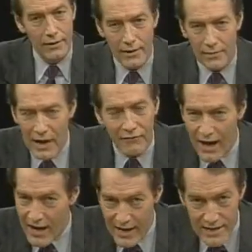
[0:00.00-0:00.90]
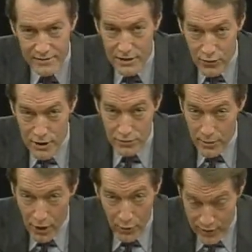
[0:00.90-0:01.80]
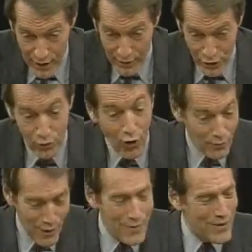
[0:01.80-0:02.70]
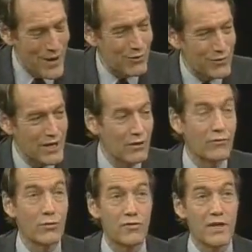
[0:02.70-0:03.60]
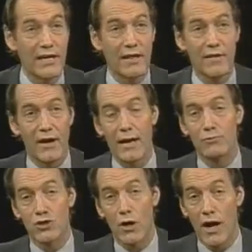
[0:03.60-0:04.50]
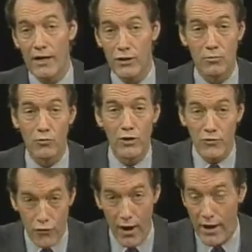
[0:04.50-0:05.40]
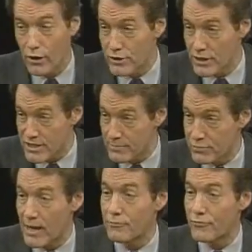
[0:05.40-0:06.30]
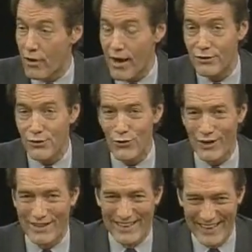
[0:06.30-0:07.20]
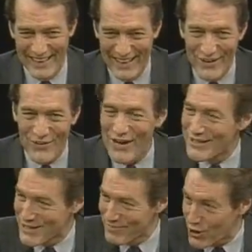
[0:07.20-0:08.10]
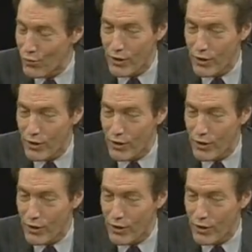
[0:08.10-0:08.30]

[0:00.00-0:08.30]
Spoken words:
All right. I've got to ask these questions, Barry, without you, or Peter, with either of you thinking that I am trying to retry O.J. Simpson. I'm trying to raise some